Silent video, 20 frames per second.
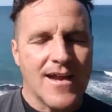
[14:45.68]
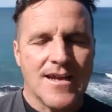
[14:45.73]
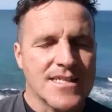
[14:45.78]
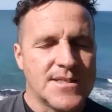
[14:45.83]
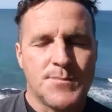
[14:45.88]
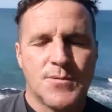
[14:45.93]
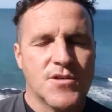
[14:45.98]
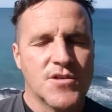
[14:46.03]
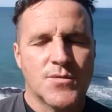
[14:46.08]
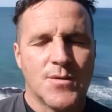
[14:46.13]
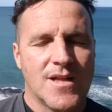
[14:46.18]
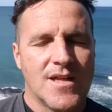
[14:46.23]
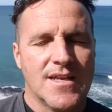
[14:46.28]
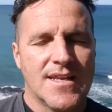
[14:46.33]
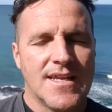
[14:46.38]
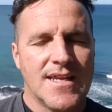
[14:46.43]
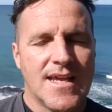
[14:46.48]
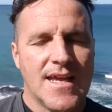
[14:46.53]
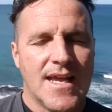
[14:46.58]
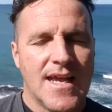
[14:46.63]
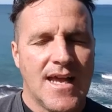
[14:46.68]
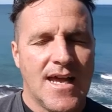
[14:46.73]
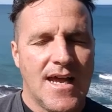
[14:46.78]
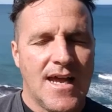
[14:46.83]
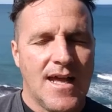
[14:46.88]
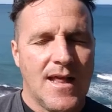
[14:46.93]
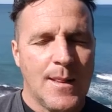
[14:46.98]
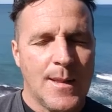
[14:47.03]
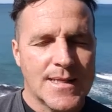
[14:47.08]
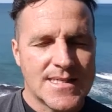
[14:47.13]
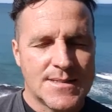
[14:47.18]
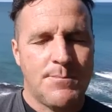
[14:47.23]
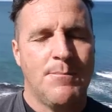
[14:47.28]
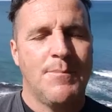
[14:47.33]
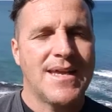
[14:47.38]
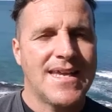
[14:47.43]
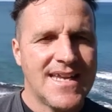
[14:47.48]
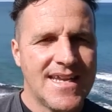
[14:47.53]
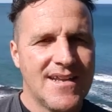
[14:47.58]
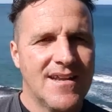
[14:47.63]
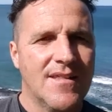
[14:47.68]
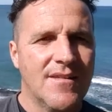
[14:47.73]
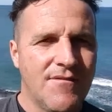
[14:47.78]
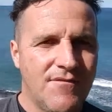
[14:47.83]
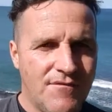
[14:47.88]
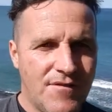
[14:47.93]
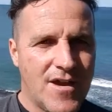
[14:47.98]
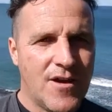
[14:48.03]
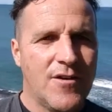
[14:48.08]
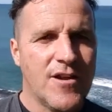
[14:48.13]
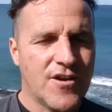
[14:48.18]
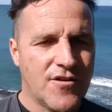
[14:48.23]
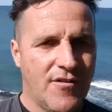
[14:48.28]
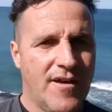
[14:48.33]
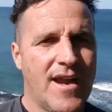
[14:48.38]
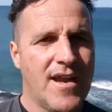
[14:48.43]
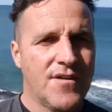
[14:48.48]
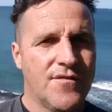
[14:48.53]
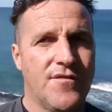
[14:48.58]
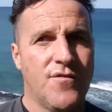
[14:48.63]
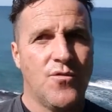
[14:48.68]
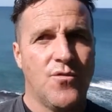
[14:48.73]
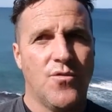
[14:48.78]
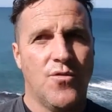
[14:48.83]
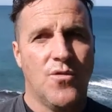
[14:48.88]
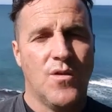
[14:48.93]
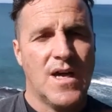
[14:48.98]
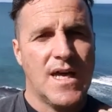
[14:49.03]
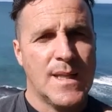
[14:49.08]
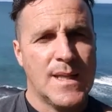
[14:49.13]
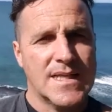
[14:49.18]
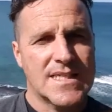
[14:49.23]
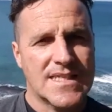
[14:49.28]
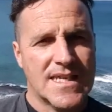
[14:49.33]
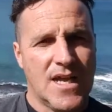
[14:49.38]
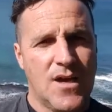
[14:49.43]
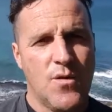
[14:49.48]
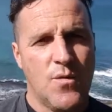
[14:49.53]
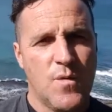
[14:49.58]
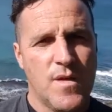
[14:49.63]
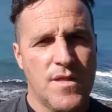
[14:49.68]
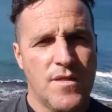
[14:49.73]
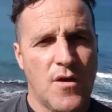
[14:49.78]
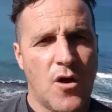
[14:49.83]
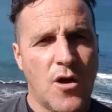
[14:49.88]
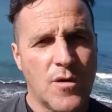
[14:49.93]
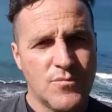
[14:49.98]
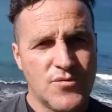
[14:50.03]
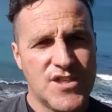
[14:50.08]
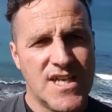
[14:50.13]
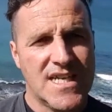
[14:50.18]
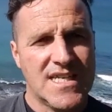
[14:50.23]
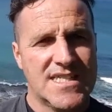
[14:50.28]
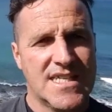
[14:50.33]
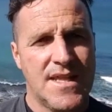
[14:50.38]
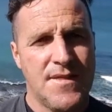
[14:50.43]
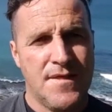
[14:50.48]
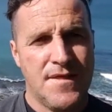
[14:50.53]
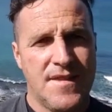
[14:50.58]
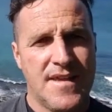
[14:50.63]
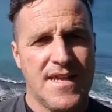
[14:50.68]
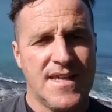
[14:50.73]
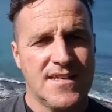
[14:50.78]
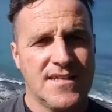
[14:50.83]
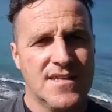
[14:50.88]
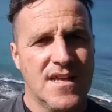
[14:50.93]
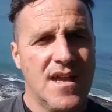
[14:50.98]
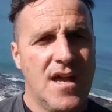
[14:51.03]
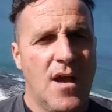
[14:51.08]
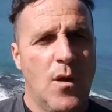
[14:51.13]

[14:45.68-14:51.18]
spirituality, let's begin at the very ground floor and let's go with objects and things.